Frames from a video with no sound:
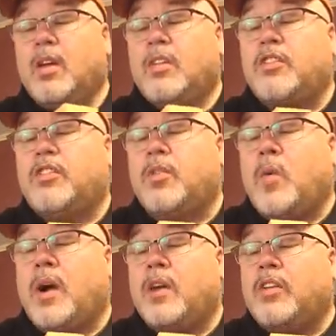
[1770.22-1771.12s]
a
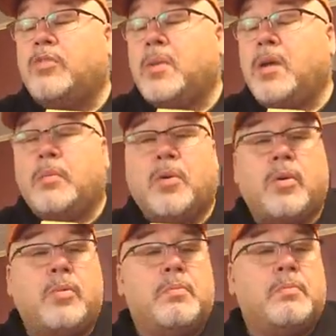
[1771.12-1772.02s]
wireless meat
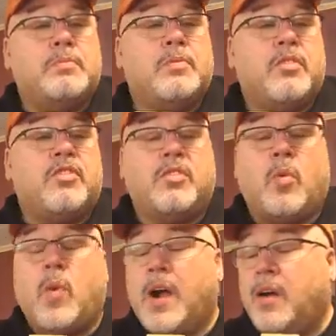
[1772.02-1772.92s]
probe. This is a
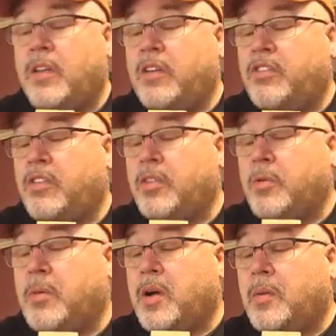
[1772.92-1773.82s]
wireless
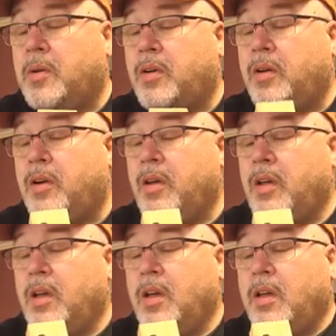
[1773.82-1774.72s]
thermometer.
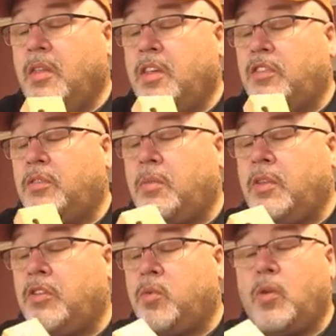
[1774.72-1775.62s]

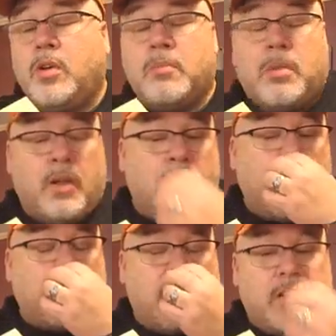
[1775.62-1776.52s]
This wooden
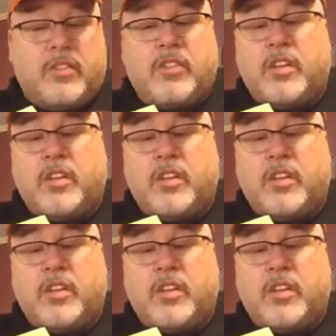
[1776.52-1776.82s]
block that it's